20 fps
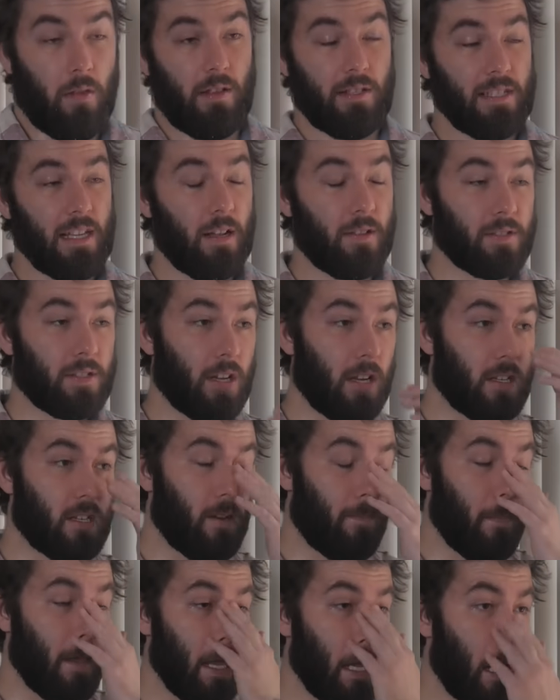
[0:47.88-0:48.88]
Sounds good to
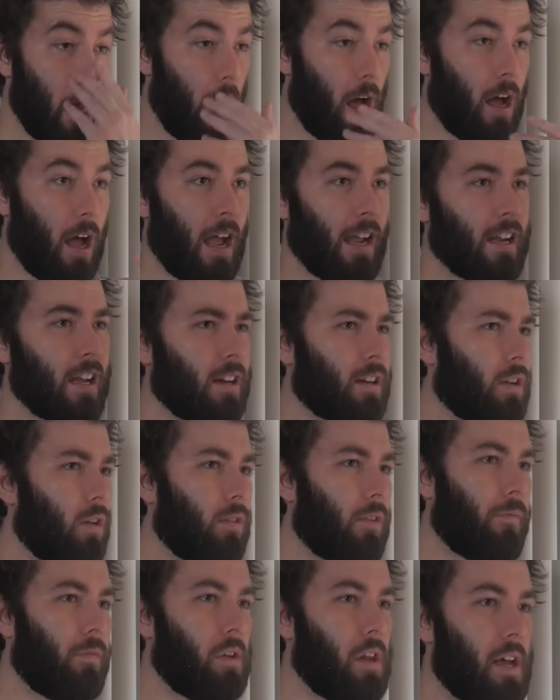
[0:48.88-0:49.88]
me. I gotta go
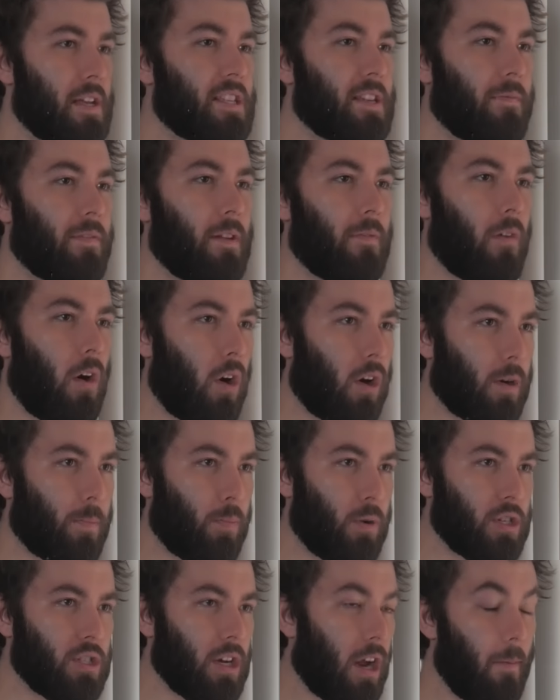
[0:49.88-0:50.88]
to philosophy of art
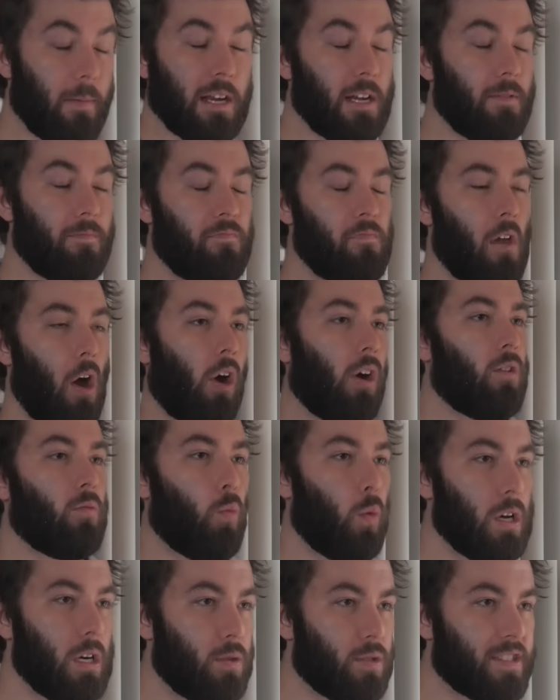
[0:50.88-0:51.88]
Art
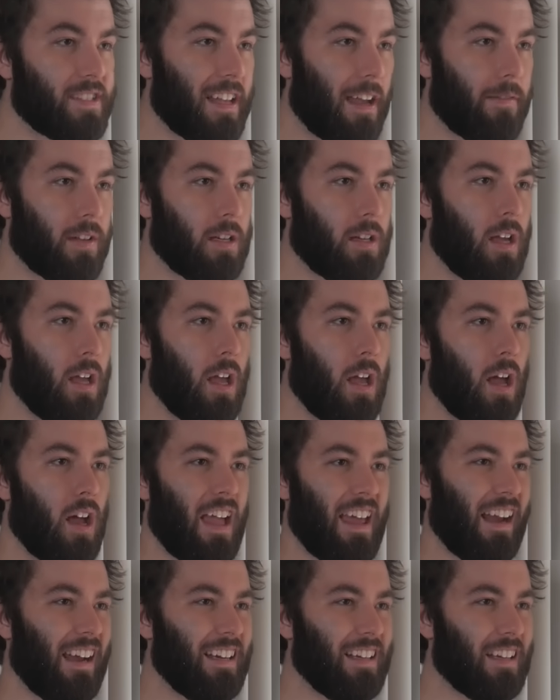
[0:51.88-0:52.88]
107,
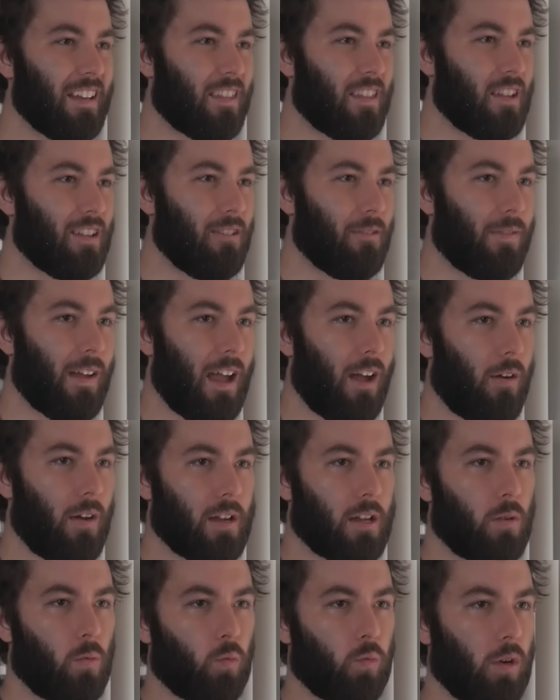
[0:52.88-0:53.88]
and I need to think of how I
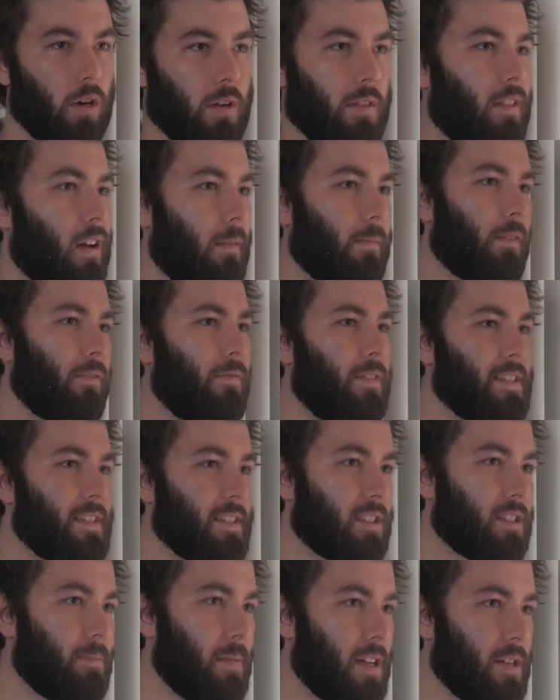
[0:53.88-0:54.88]
can work that I'm a
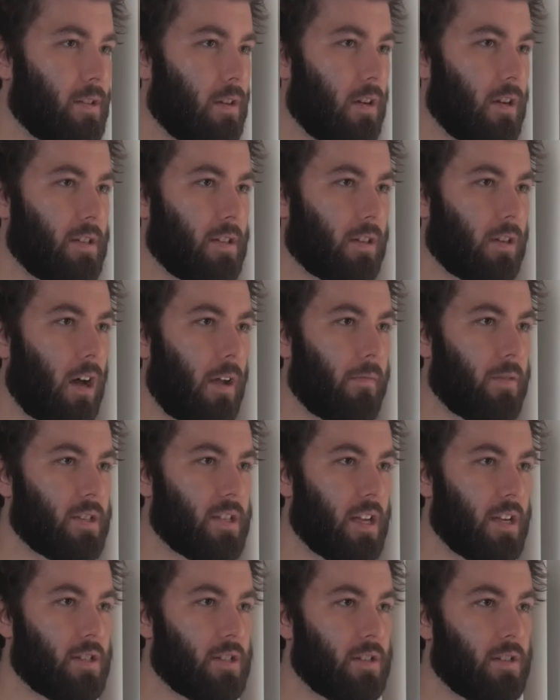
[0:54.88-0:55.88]
physics major into
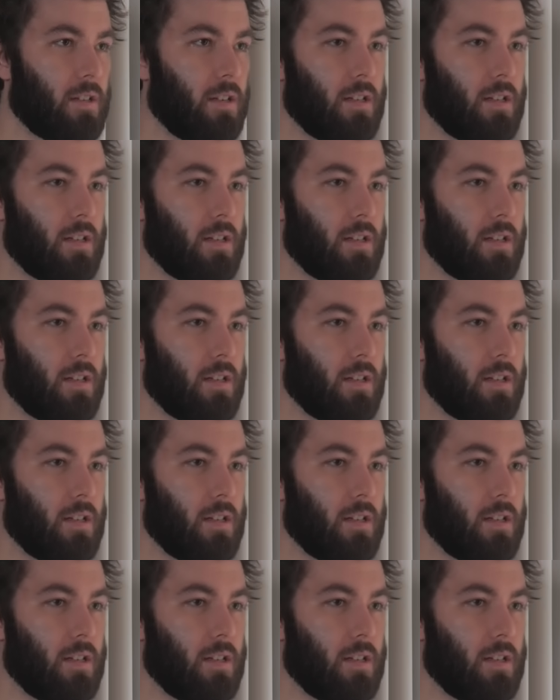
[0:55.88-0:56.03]
conversation.